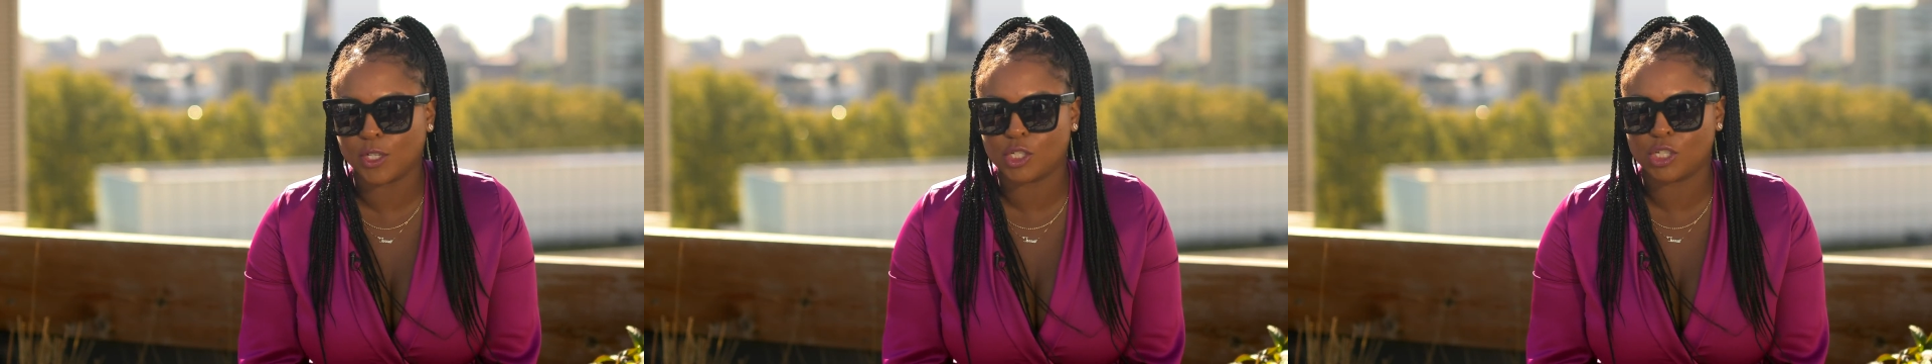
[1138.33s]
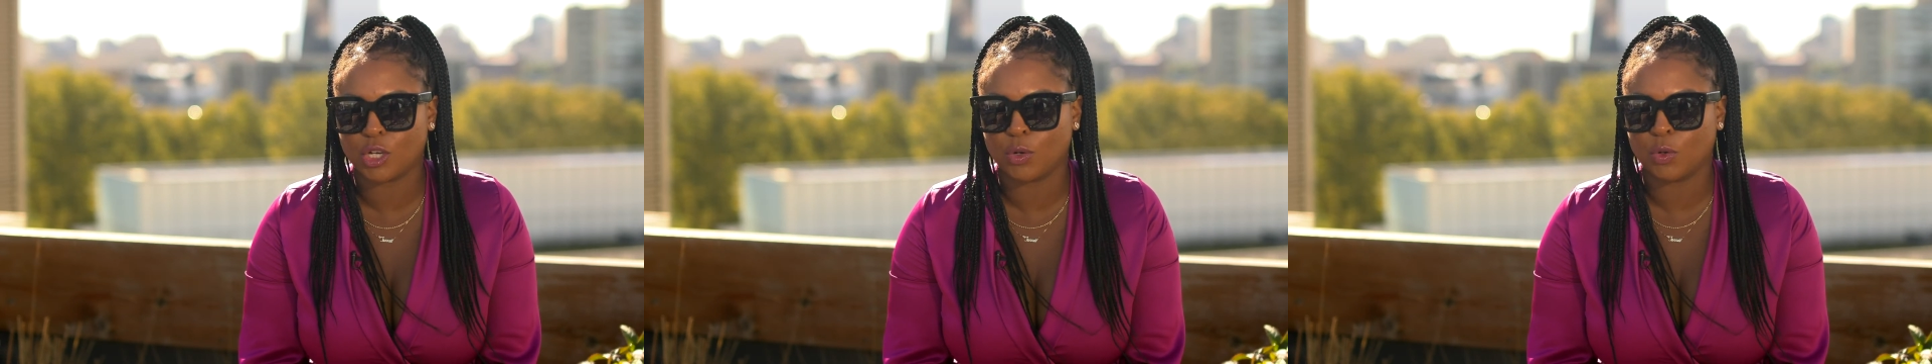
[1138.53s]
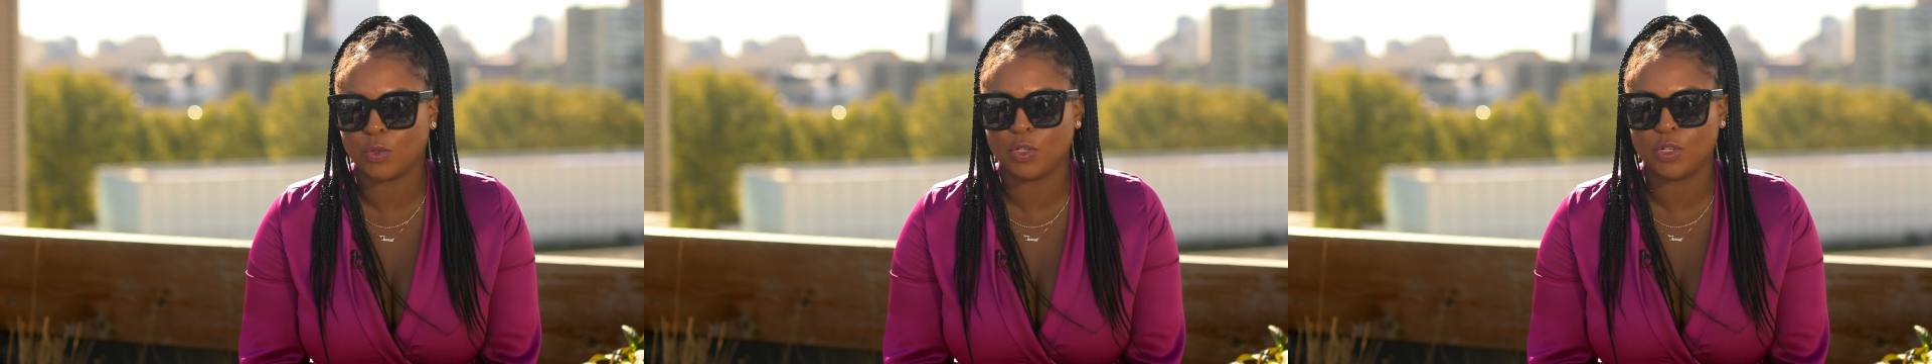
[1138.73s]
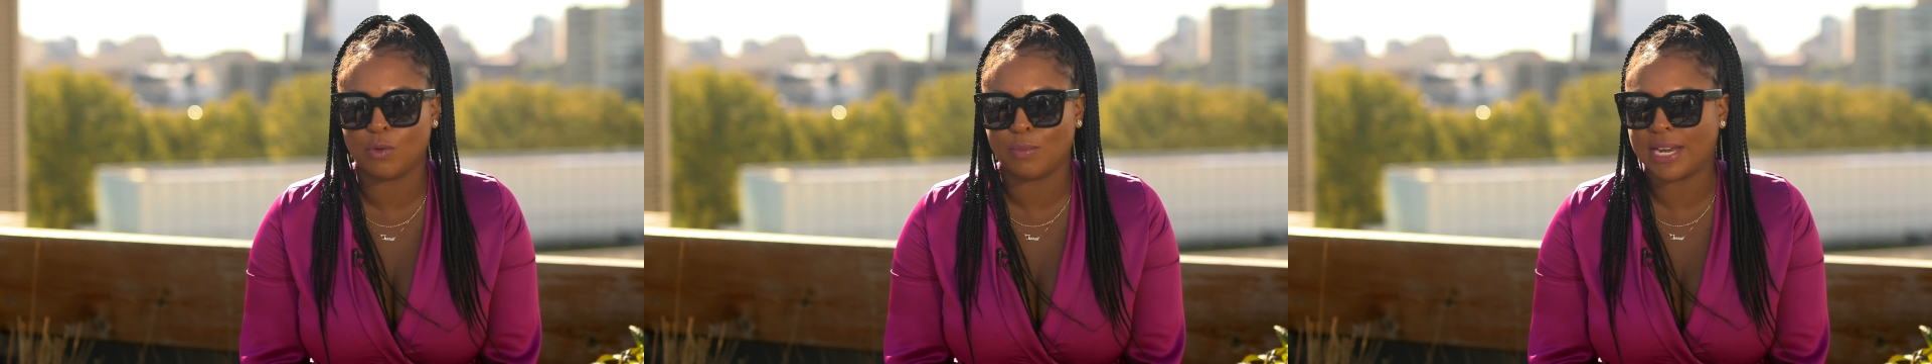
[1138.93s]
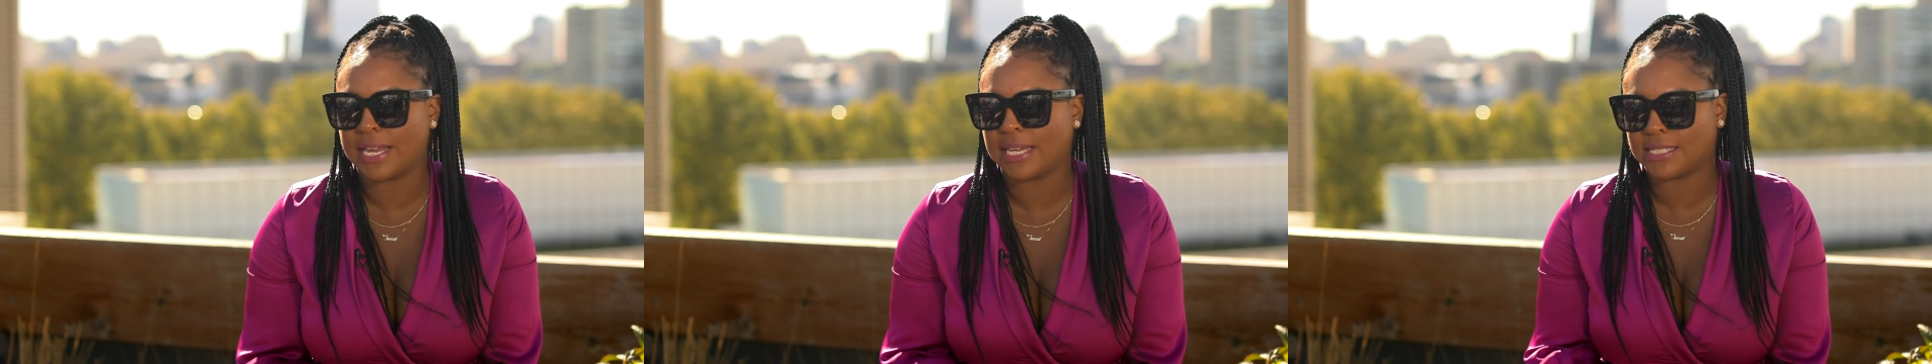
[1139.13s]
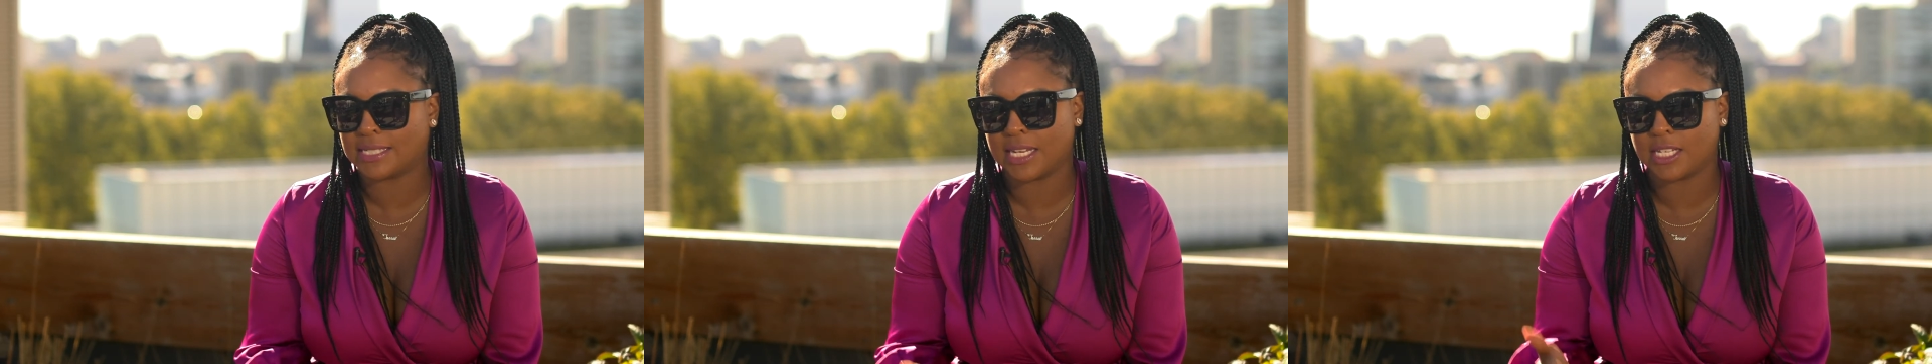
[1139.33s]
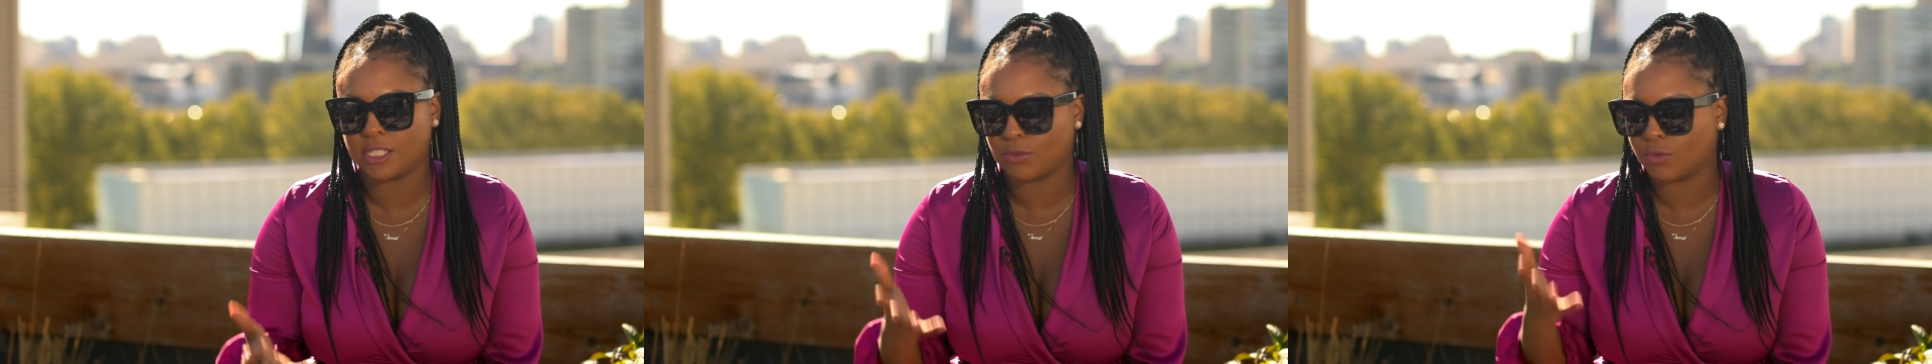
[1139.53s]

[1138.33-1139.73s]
so you know, my next dates,